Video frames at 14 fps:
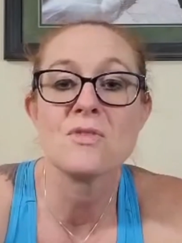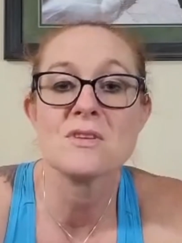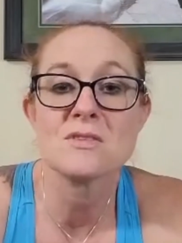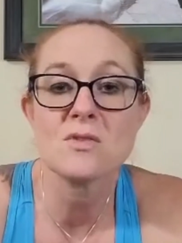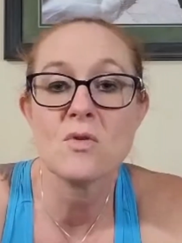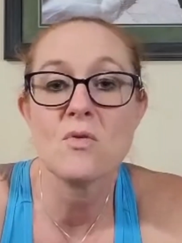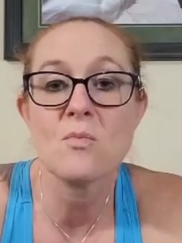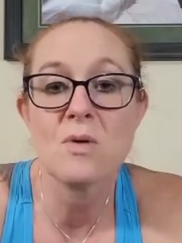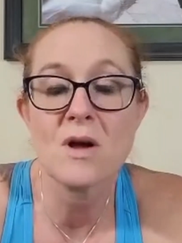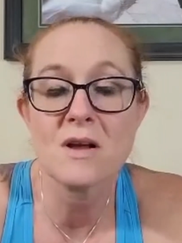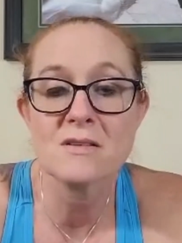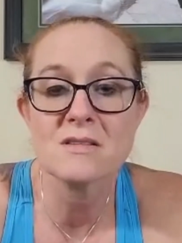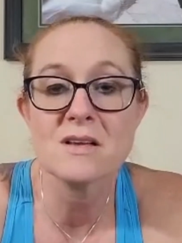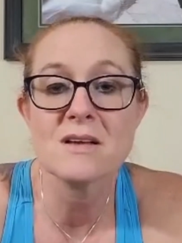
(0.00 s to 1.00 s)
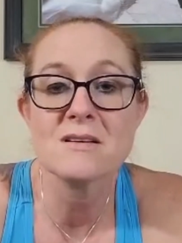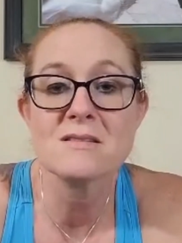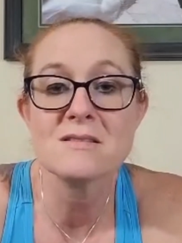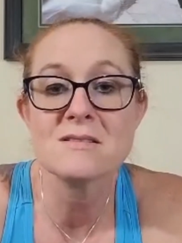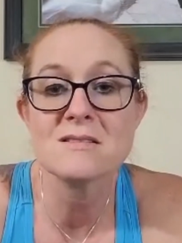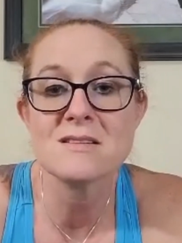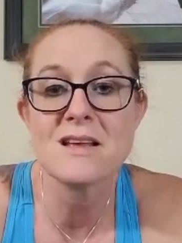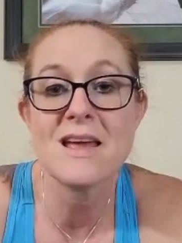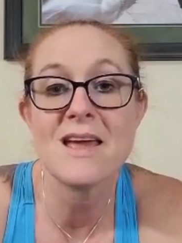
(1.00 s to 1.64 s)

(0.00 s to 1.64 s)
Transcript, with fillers: this whole process